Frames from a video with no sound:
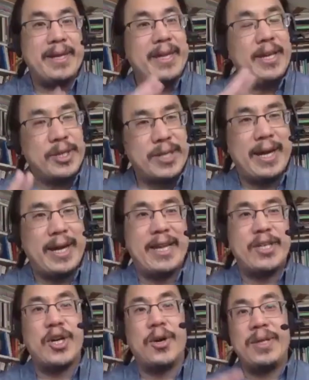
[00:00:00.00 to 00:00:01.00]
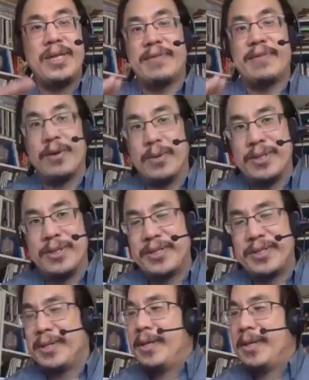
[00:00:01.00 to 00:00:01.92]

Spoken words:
And each side had totally different rules.